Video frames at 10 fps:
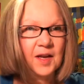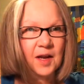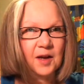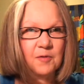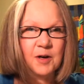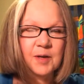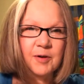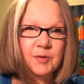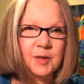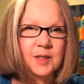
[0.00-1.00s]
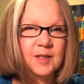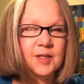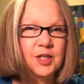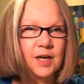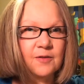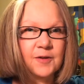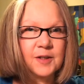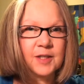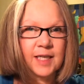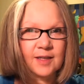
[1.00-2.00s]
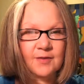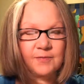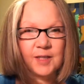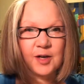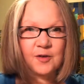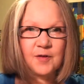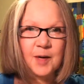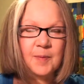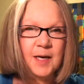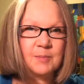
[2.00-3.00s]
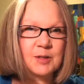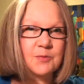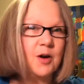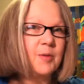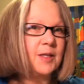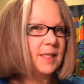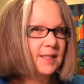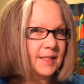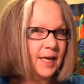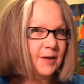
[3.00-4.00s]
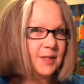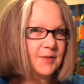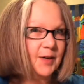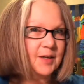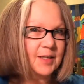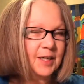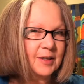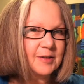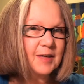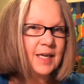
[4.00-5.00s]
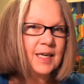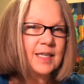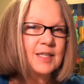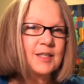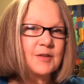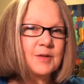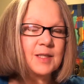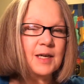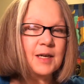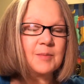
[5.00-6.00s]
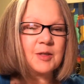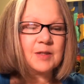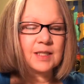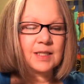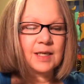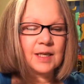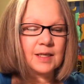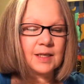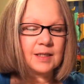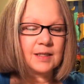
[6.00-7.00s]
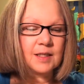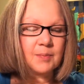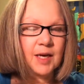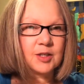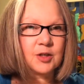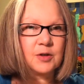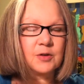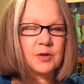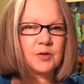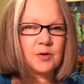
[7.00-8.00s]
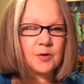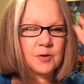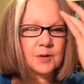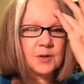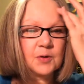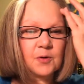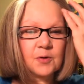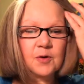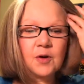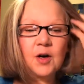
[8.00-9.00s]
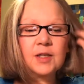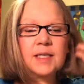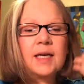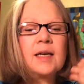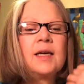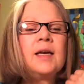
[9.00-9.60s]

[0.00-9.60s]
Hey, welcome everybody to the channel for your daily tarot vibe. My name is Robin and this is Aries Fire Tarot. So the deck I'm using today is the Magical Unicorns Oracle card deck.